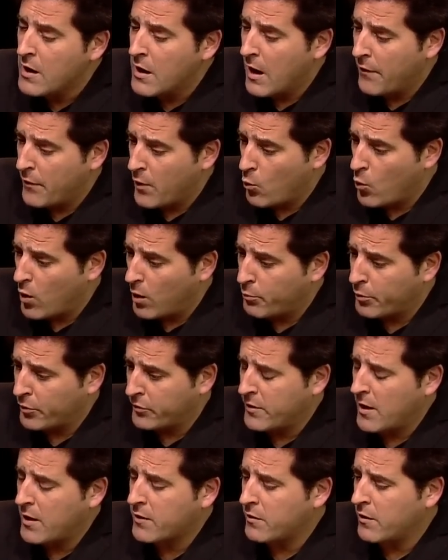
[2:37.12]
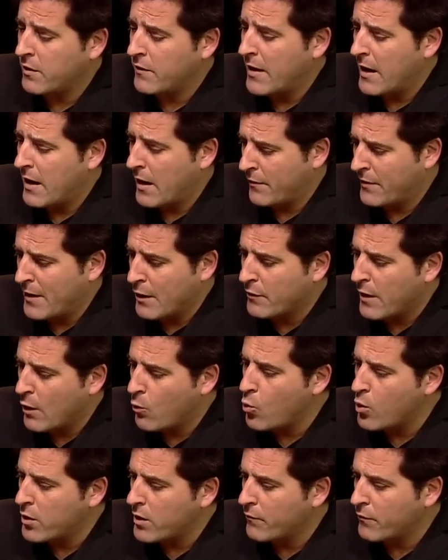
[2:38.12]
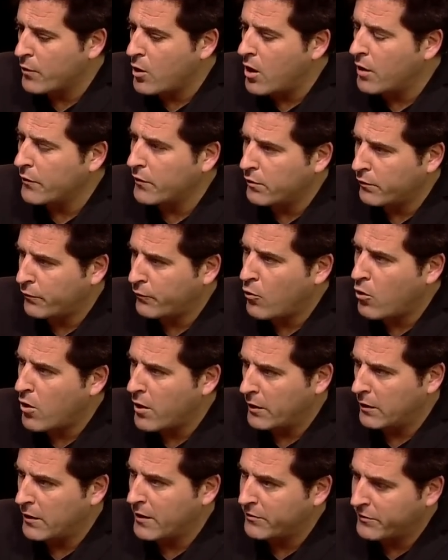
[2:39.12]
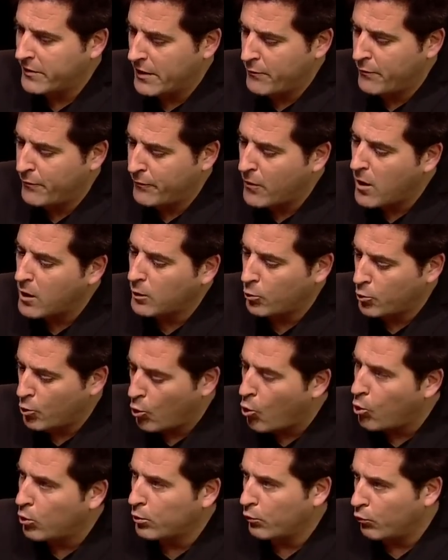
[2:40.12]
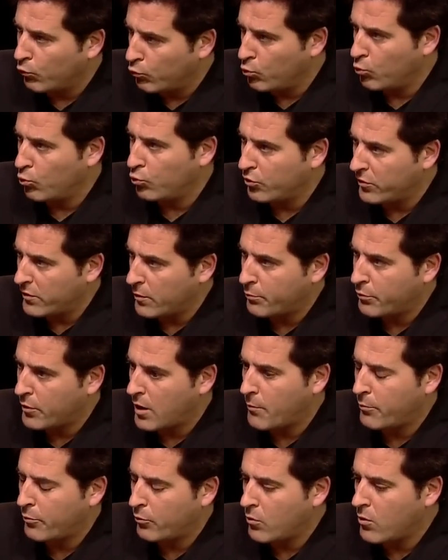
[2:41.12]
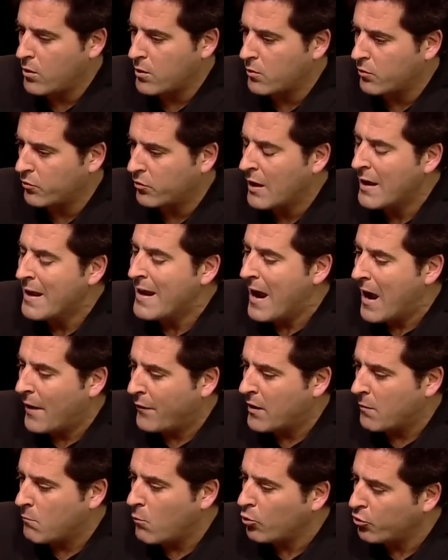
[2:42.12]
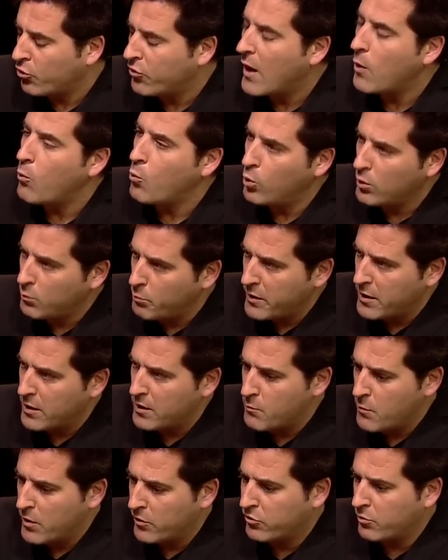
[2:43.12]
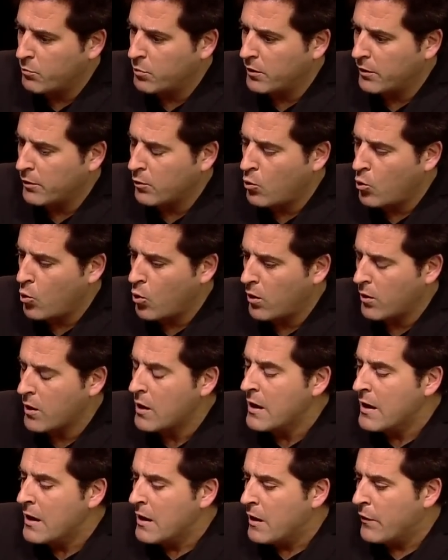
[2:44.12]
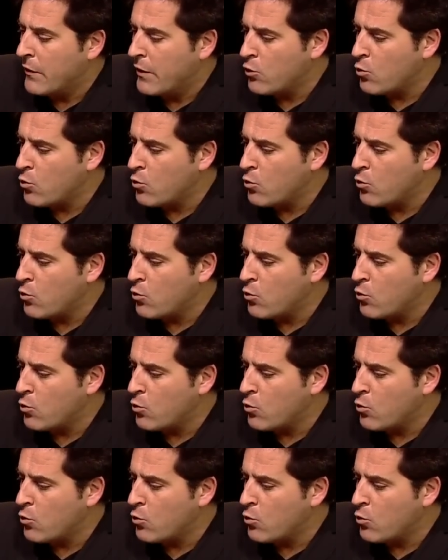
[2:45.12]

and they're well protected, and I think they wouldn't have gone this far unless they'd followed all the rules and the proper orders. I think most of that will be admissible in court. In the